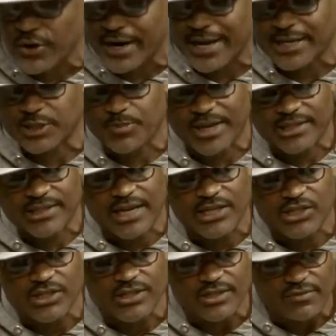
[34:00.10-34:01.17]

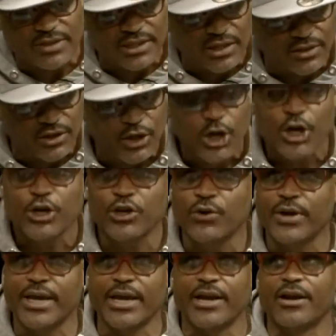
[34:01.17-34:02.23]
expectations of another. You
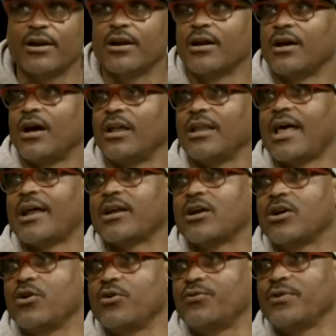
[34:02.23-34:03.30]
hear a lot of
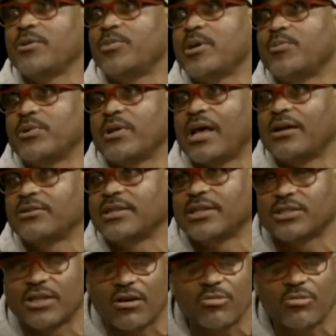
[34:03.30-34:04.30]
goofy people out there talking